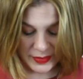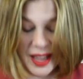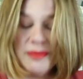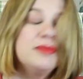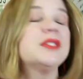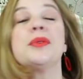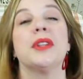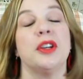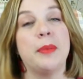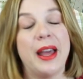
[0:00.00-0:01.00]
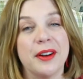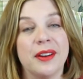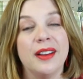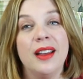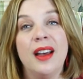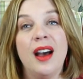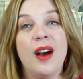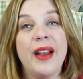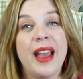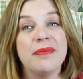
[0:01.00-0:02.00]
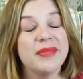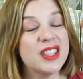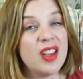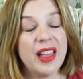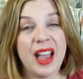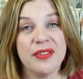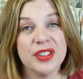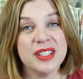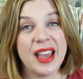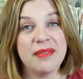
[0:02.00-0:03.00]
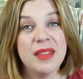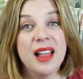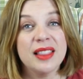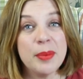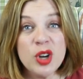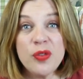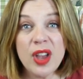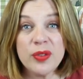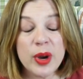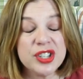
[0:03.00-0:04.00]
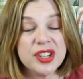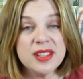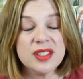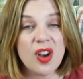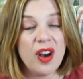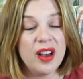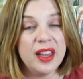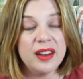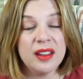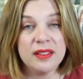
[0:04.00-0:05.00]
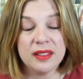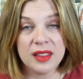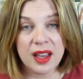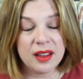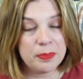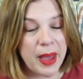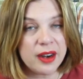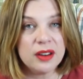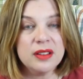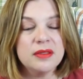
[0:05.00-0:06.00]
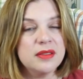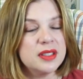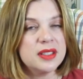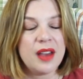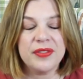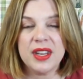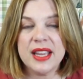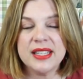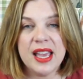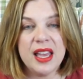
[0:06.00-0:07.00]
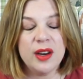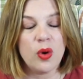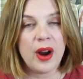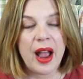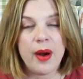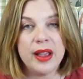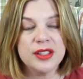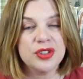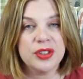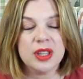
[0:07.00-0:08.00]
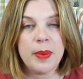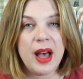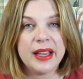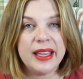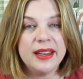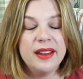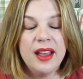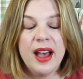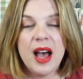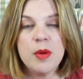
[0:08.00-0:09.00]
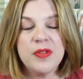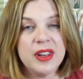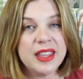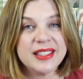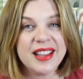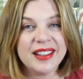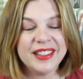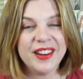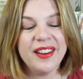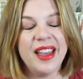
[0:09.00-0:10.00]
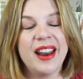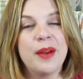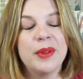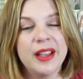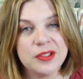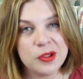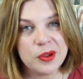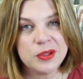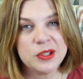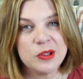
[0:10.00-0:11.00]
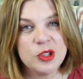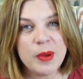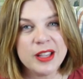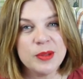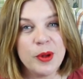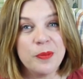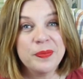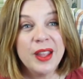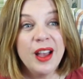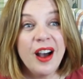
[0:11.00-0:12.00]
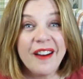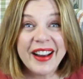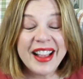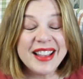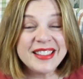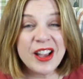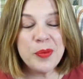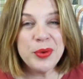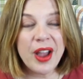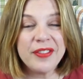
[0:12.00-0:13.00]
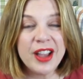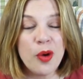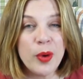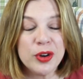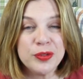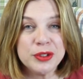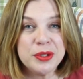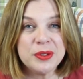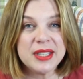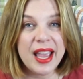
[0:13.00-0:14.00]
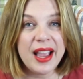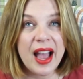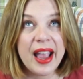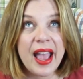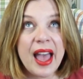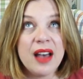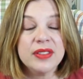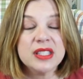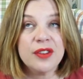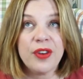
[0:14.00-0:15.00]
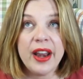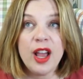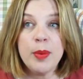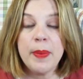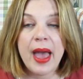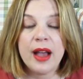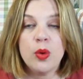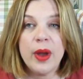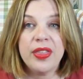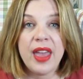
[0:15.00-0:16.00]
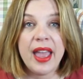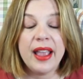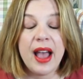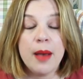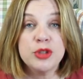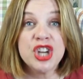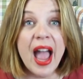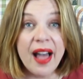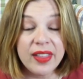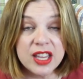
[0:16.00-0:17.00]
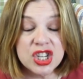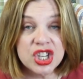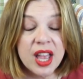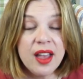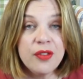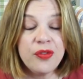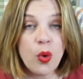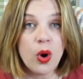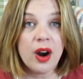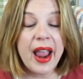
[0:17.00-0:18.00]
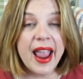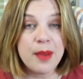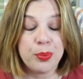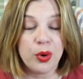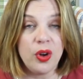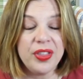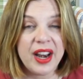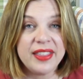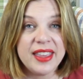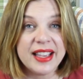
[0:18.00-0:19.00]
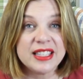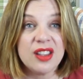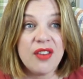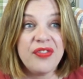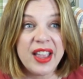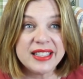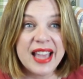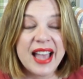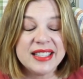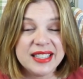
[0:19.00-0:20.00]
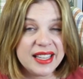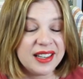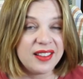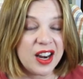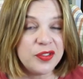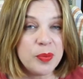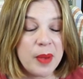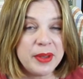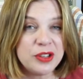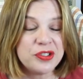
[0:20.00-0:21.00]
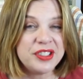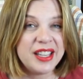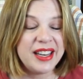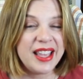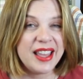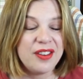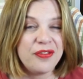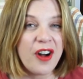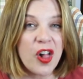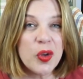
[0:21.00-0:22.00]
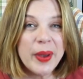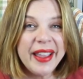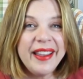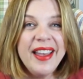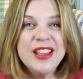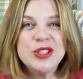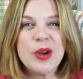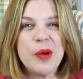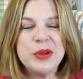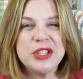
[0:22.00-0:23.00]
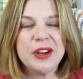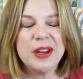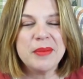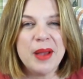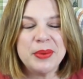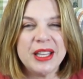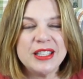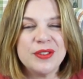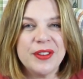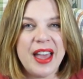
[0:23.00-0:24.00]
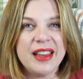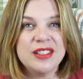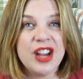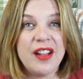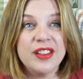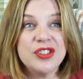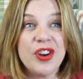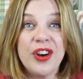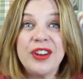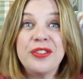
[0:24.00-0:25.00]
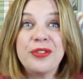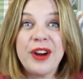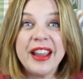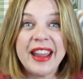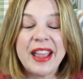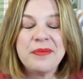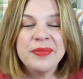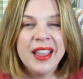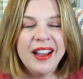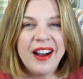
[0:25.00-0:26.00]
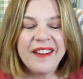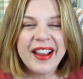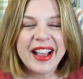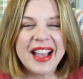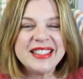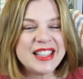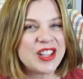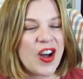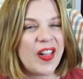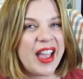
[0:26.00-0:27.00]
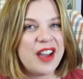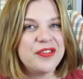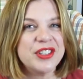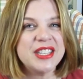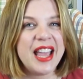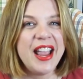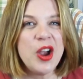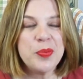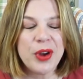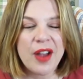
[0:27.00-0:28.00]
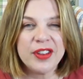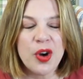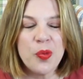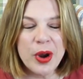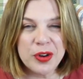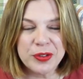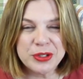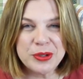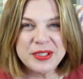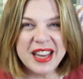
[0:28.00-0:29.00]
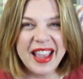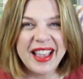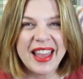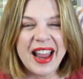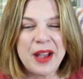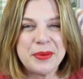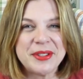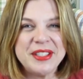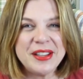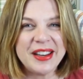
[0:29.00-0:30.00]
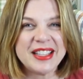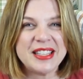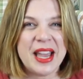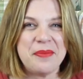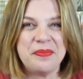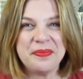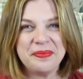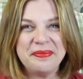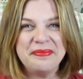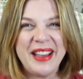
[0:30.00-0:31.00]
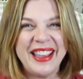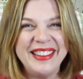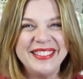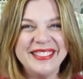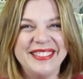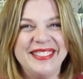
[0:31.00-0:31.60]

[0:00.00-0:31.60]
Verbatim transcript: yeah, it's a really good pattern. Okay, that's all I have for today. Let me know if you have questions on the pattern stuff that I did or how I inserted the pocket, um, if anything's not clear, and I will answer those as soon as possible. All right, guys, I hope you're having a wonderful Tuesday. I have, let's see, Friday I'll be back with a um, challenge for April that I think is fantastic and a lot of you might be interested in following. So I'll be sharing my plans for that challenge on Friday. All right, guys, that's all I have for today. Hope you're having a wonderful Tuesday and I will see you next time. Bye.